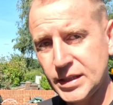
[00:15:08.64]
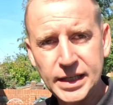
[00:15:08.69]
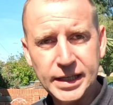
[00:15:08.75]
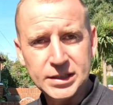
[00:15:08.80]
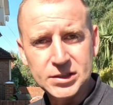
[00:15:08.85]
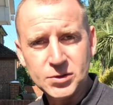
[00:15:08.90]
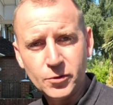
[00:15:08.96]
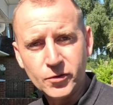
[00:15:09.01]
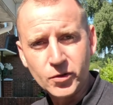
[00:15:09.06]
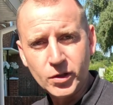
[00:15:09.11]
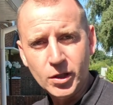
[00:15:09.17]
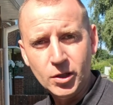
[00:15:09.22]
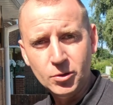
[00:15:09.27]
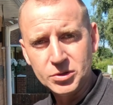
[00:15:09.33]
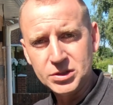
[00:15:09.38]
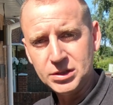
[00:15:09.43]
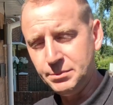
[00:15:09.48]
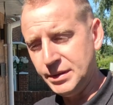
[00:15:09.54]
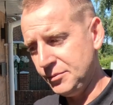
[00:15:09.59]
Okay, so I've got the
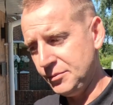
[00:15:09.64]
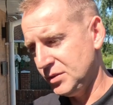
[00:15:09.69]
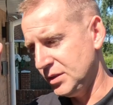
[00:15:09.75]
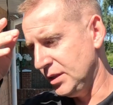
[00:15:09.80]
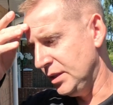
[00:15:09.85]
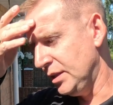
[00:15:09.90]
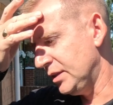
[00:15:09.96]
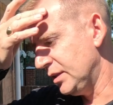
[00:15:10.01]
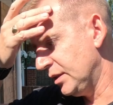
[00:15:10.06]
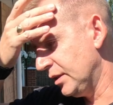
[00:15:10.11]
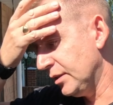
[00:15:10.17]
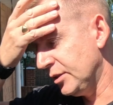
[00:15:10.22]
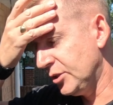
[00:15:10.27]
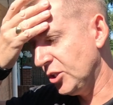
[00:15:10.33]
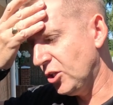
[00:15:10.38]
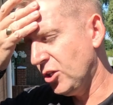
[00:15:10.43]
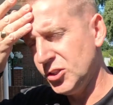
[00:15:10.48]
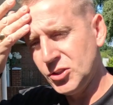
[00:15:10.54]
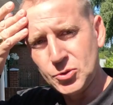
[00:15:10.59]
holster mounted,
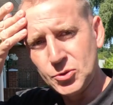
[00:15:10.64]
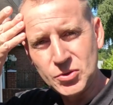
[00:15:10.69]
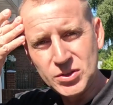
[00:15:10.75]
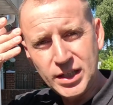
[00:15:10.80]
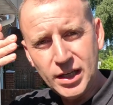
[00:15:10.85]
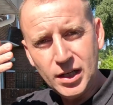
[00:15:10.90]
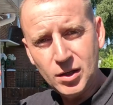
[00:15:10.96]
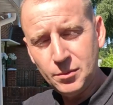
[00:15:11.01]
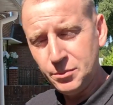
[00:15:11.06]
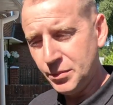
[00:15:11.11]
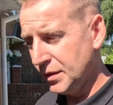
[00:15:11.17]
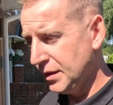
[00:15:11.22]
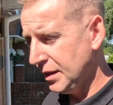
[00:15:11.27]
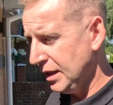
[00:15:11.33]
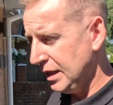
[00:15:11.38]
chargers all set up,